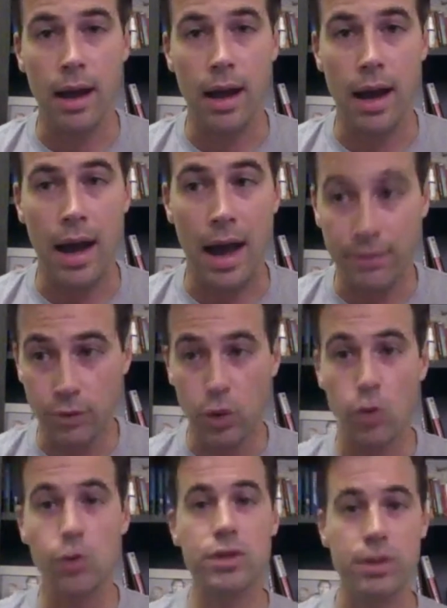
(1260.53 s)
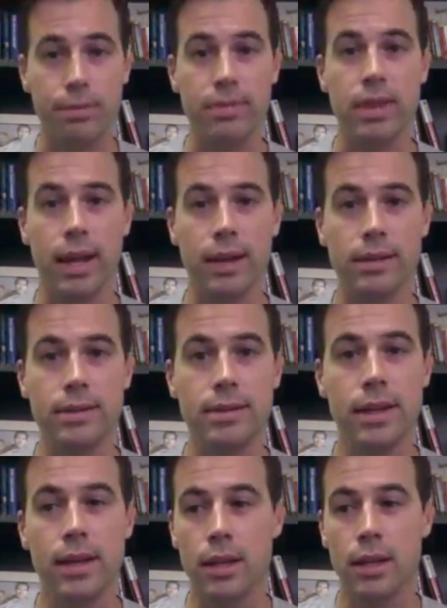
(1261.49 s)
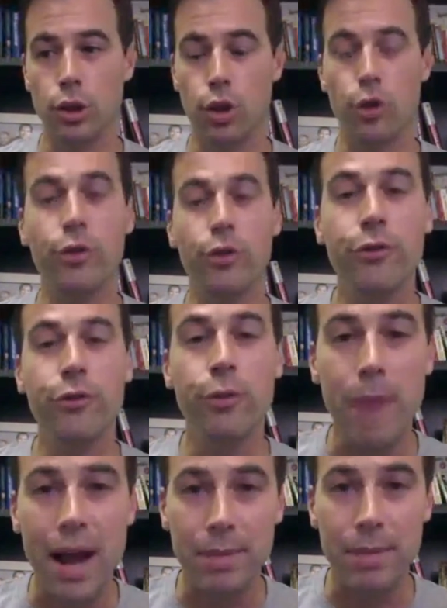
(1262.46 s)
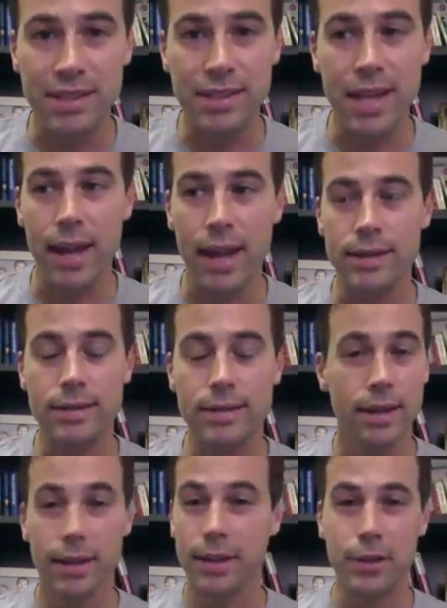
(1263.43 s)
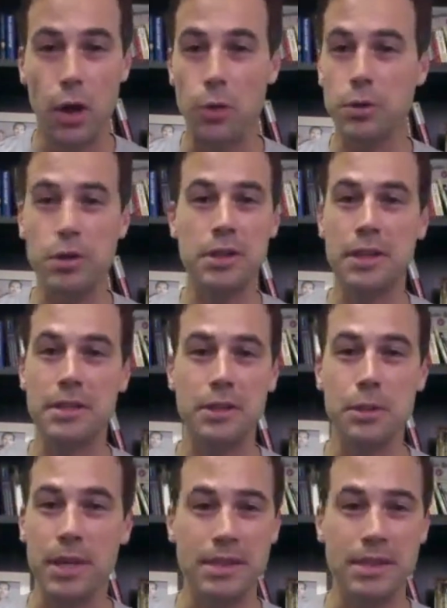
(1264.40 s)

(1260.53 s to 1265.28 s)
I've learned some things, learn from my mistakes. Don't just listen to me because